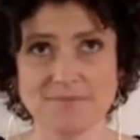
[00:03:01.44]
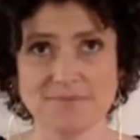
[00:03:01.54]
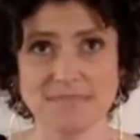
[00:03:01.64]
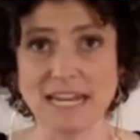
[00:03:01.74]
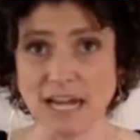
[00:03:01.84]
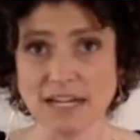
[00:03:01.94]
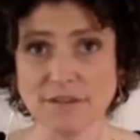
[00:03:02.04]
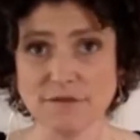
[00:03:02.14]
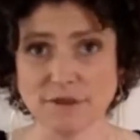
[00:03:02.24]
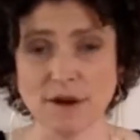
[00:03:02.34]
get honey
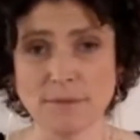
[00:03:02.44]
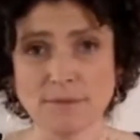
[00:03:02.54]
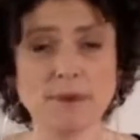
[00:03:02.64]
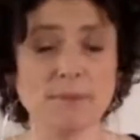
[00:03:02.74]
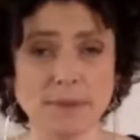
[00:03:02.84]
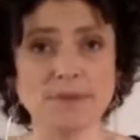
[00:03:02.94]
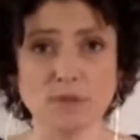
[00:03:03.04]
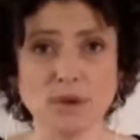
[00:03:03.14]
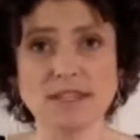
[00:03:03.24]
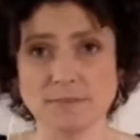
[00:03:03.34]
from, people that
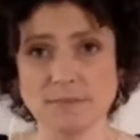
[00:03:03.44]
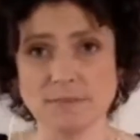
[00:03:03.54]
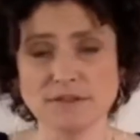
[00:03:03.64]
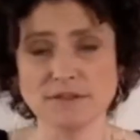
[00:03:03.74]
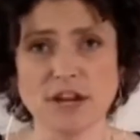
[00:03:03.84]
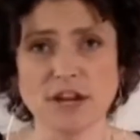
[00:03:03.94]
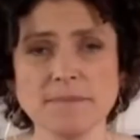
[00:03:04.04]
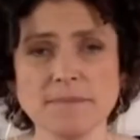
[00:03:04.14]
raise bees for honey,